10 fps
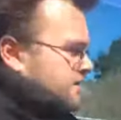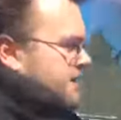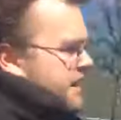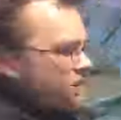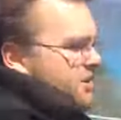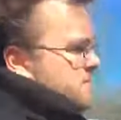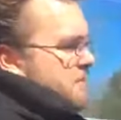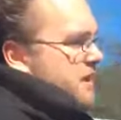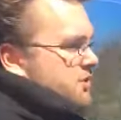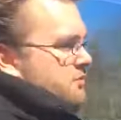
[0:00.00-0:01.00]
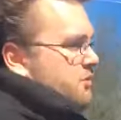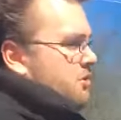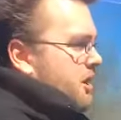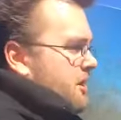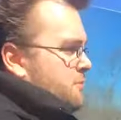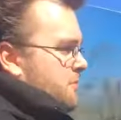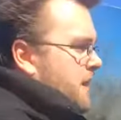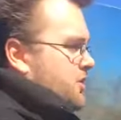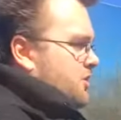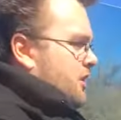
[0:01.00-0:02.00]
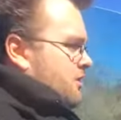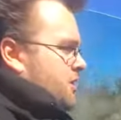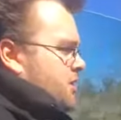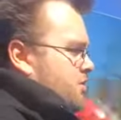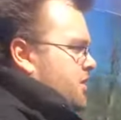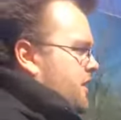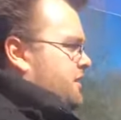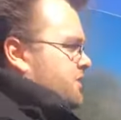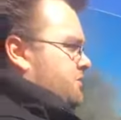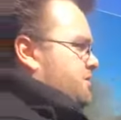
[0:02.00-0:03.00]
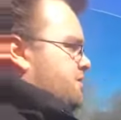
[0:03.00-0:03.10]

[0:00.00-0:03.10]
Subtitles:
it just makes you look like a professional at what you're trying to do.